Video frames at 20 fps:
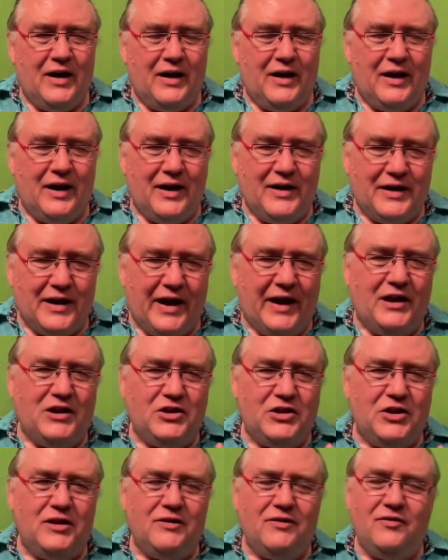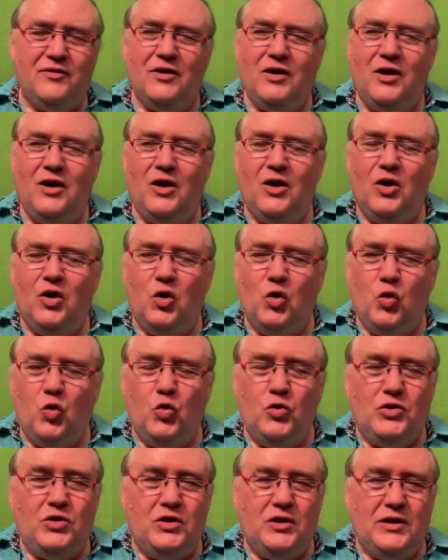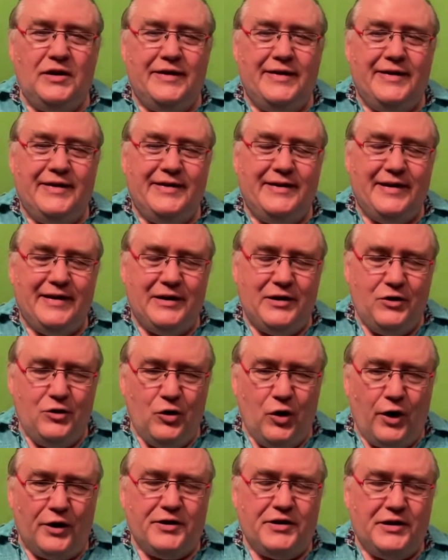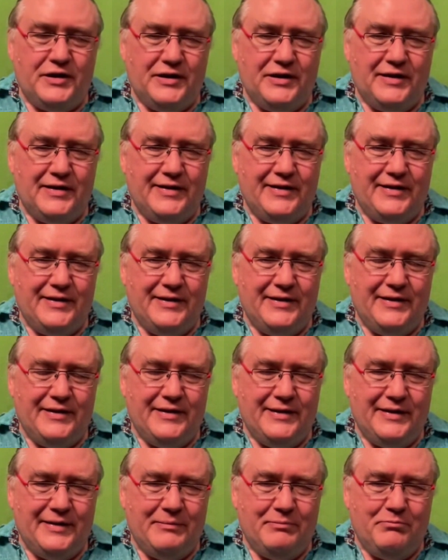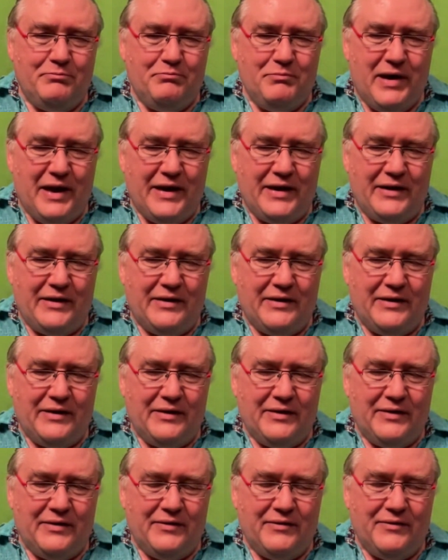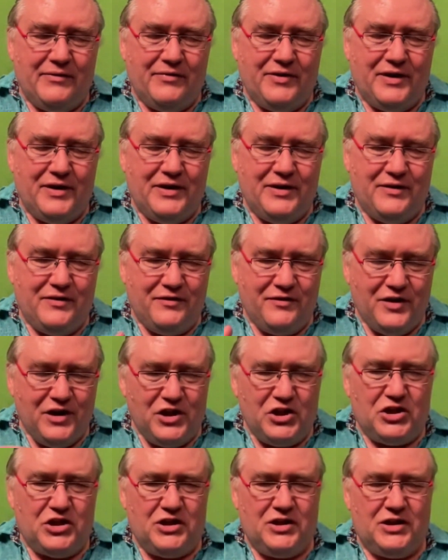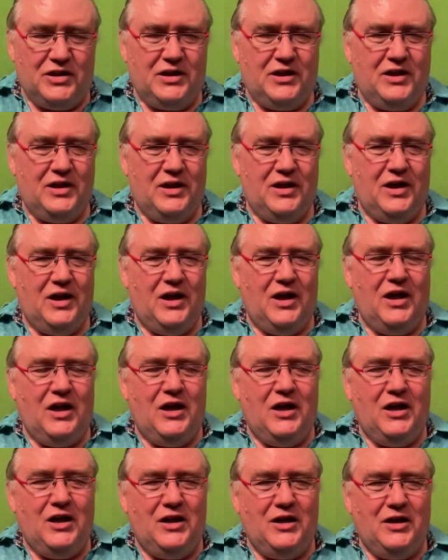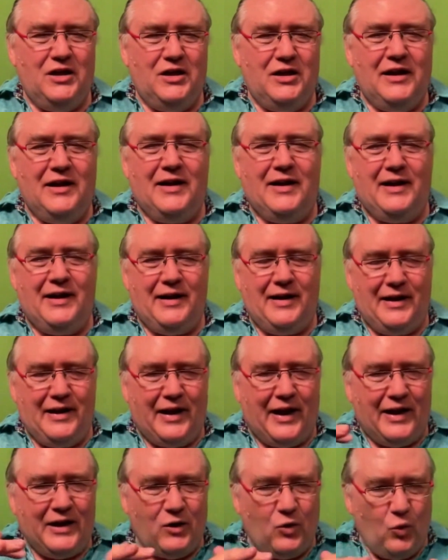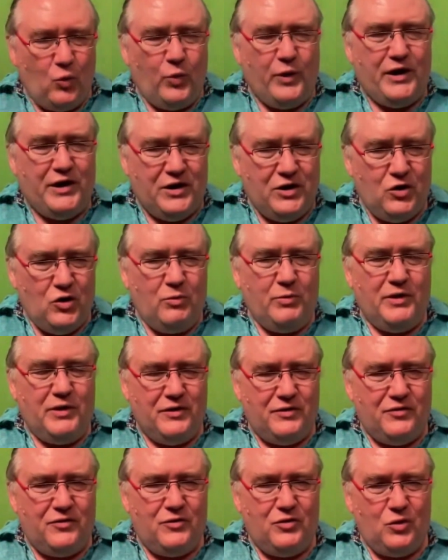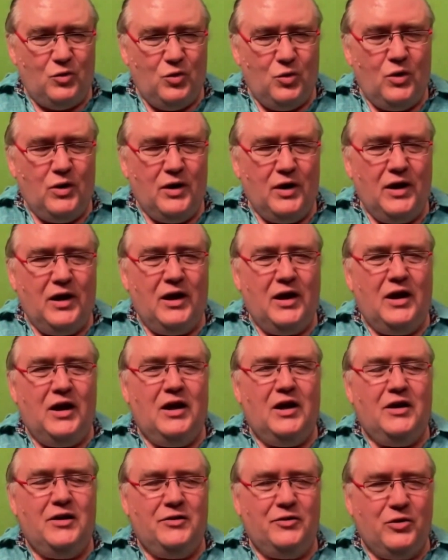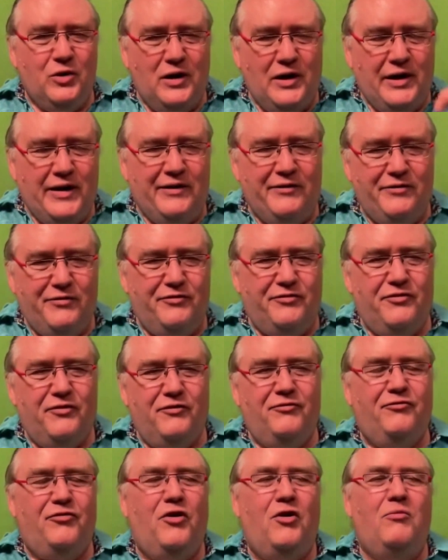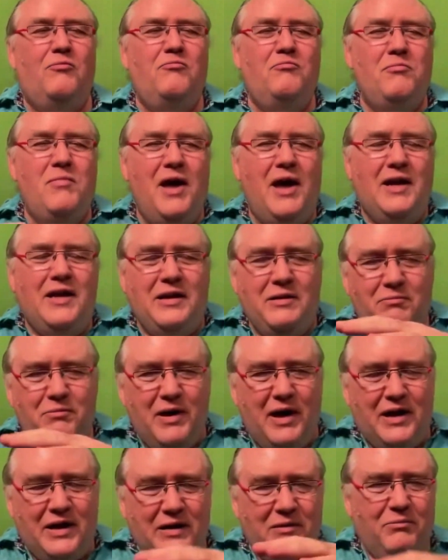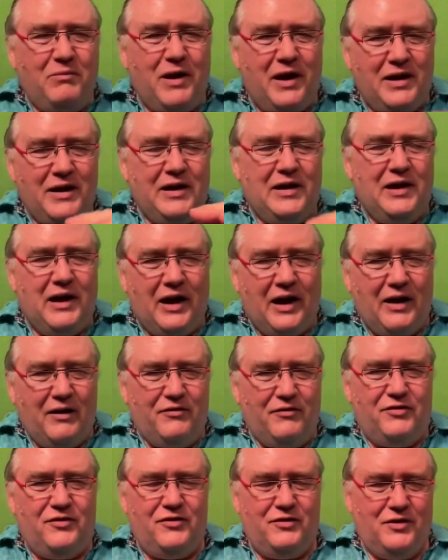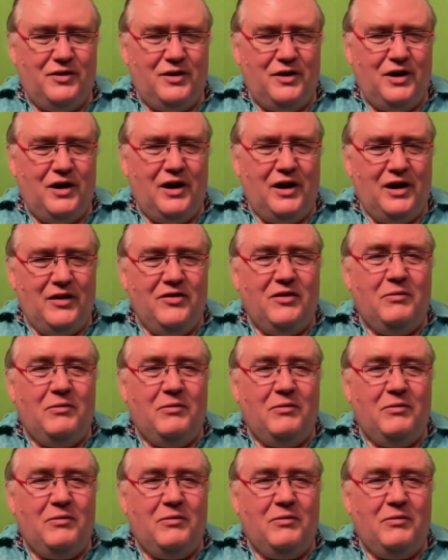and angels who did not make the decision like we humans do to live for many, many, many lives in the